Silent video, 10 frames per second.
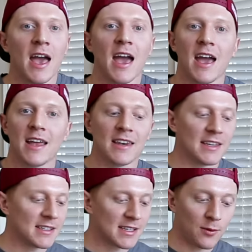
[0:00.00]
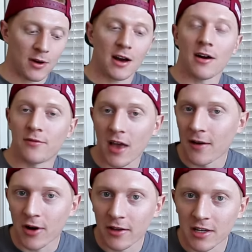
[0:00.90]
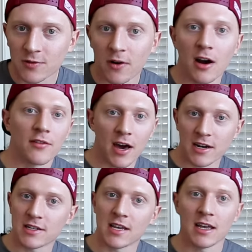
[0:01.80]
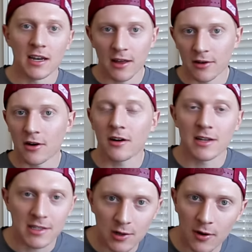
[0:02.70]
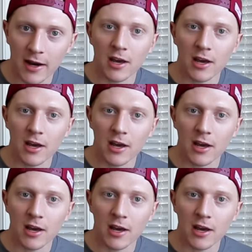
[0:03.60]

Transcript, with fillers: and he said, wow, I've, I've gone this far. I've got to just hit another card and see where I